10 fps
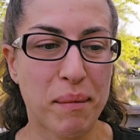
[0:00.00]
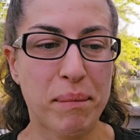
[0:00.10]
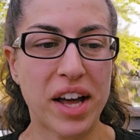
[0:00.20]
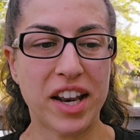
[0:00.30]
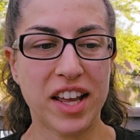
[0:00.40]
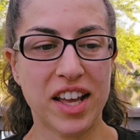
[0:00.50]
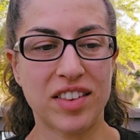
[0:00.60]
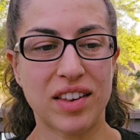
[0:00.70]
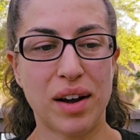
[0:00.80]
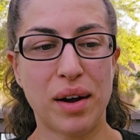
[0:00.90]
But
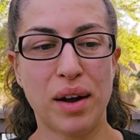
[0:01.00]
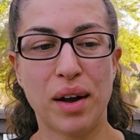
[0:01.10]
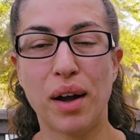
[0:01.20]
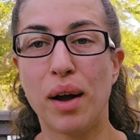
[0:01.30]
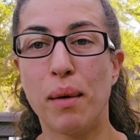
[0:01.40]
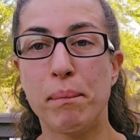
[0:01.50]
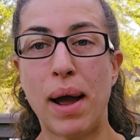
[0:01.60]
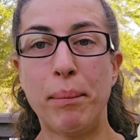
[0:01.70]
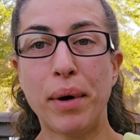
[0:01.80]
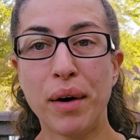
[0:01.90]
it's a
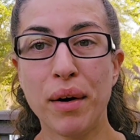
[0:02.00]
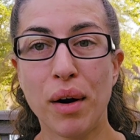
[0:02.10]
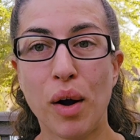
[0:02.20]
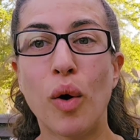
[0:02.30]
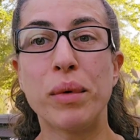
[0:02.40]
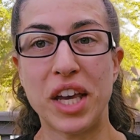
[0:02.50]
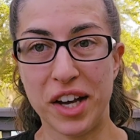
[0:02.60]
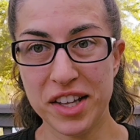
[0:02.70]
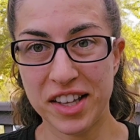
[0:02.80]
Peperomia,